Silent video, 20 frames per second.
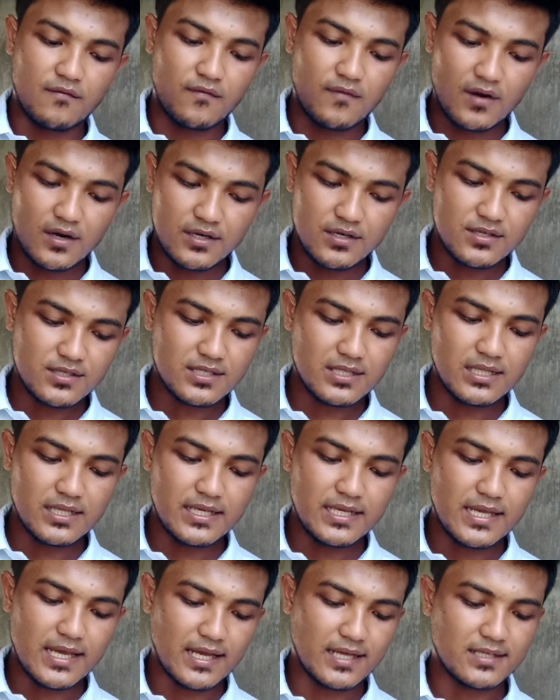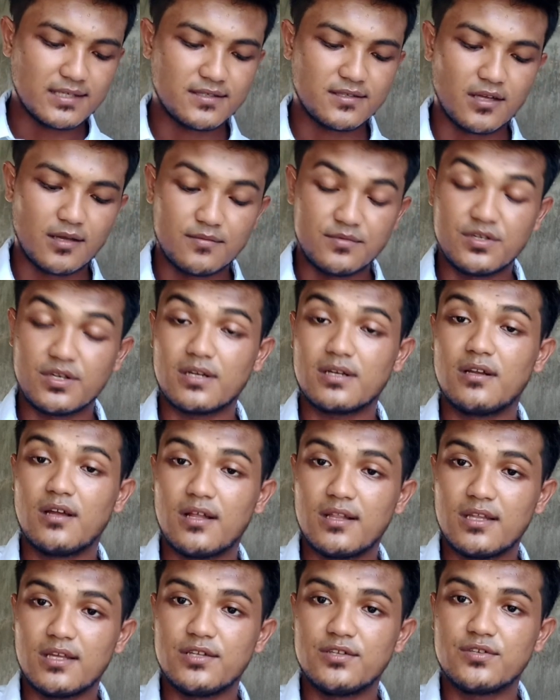variously as subject
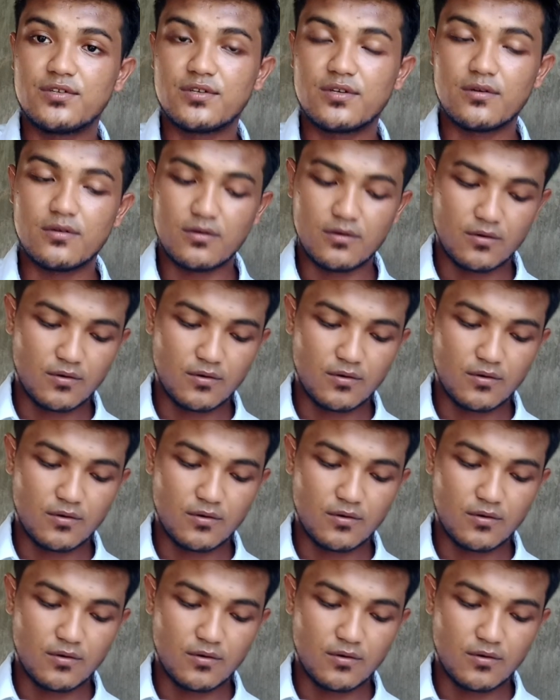knowledge